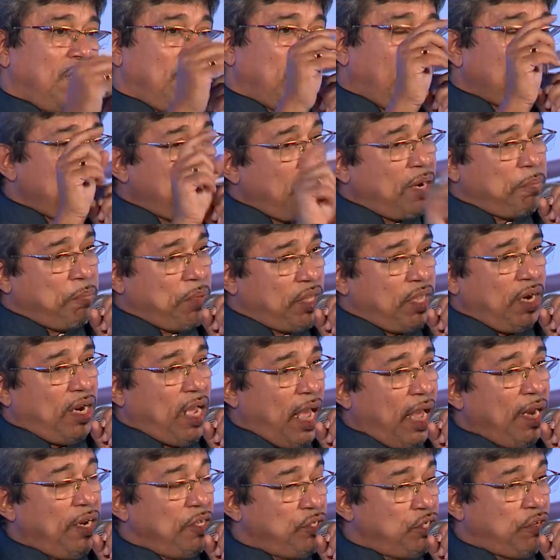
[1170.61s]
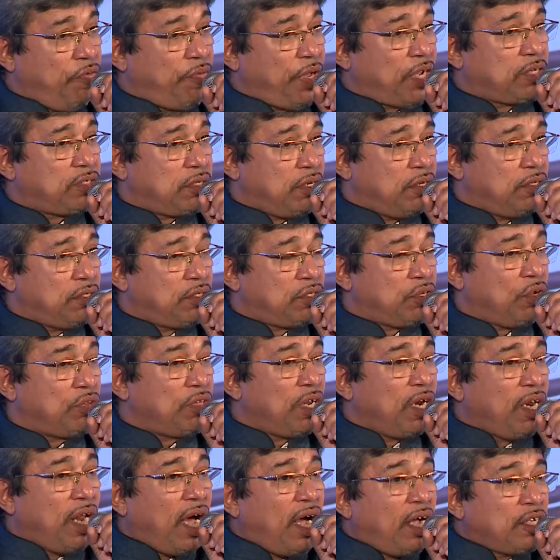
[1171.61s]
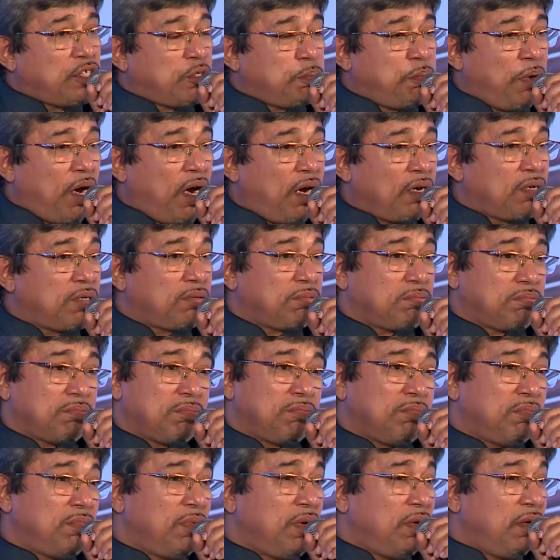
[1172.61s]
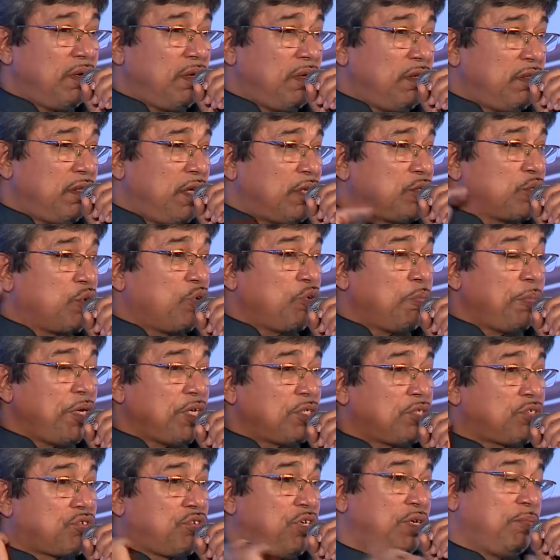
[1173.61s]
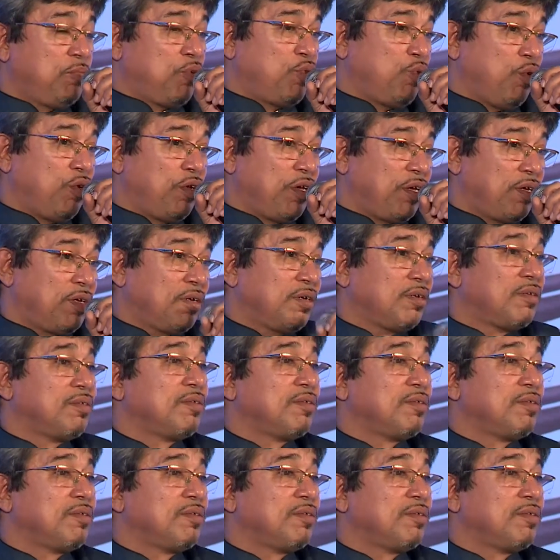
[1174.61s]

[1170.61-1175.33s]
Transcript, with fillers: And there are, but there are islands of excellence. On the large part, there's going to be a stream rolling.